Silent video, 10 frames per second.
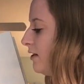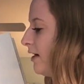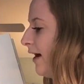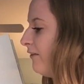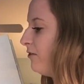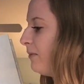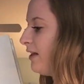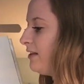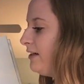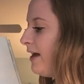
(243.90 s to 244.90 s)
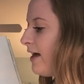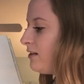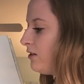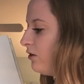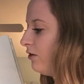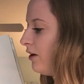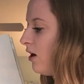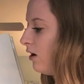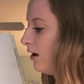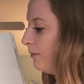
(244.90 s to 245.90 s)
dove makes a nest on the
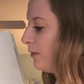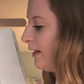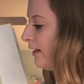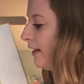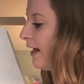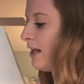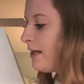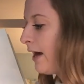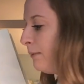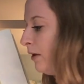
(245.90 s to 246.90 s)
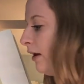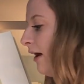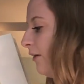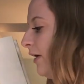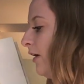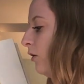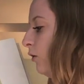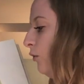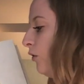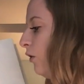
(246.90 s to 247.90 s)
arm, and down below, an
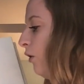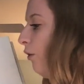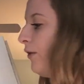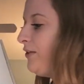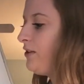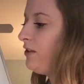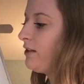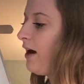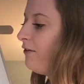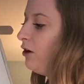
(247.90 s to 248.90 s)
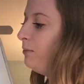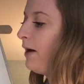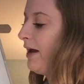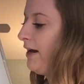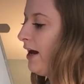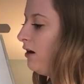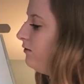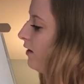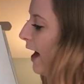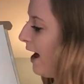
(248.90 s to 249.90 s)
old hole is discovered by an
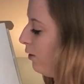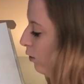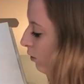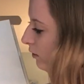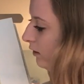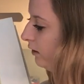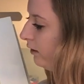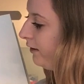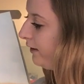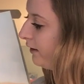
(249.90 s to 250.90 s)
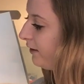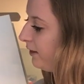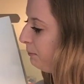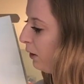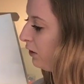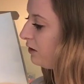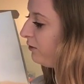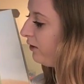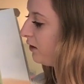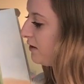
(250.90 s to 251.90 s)
elf owl. The birds
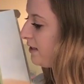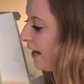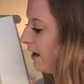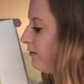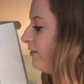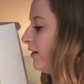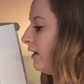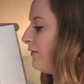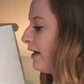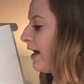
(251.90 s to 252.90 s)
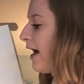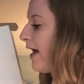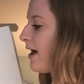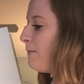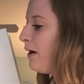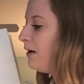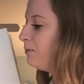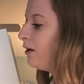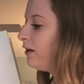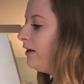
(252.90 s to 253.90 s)
feel safe, living high up in a
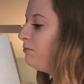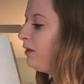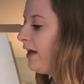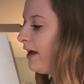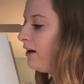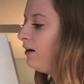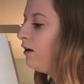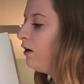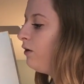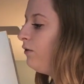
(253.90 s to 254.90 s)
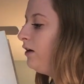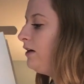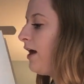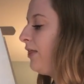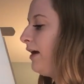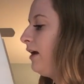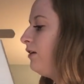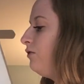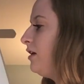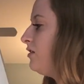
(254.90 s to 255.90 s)
prickly plant where nothing
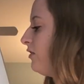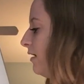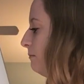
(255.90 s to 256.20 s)
can reach them.